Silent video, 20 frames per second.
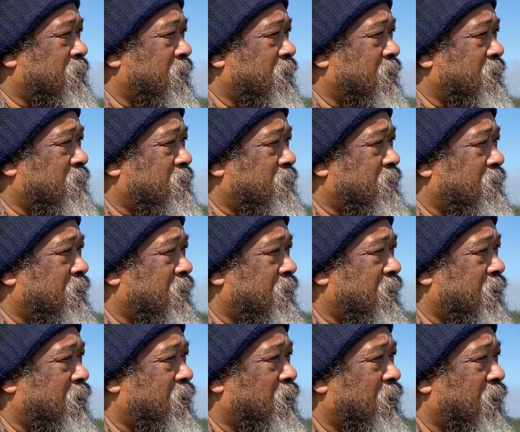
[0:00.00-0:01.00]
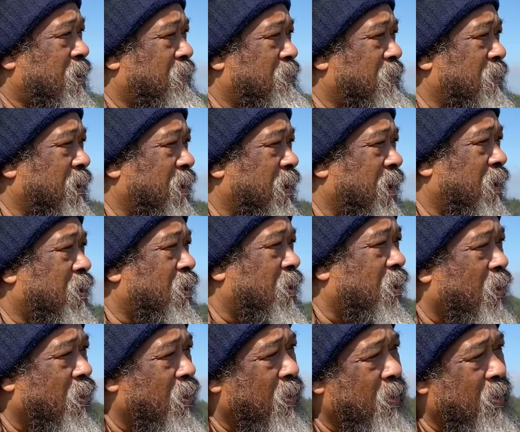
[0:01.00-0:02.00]
things, you know, they feel like,
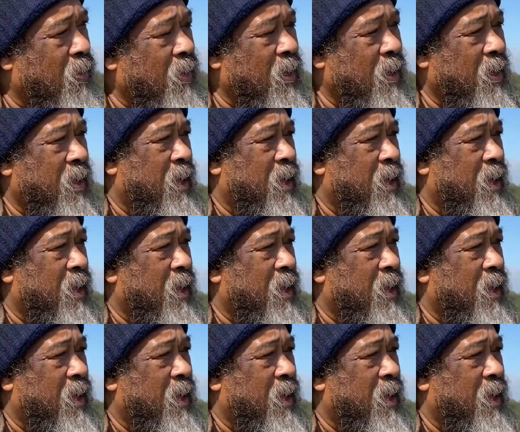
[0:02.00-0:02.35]
oh,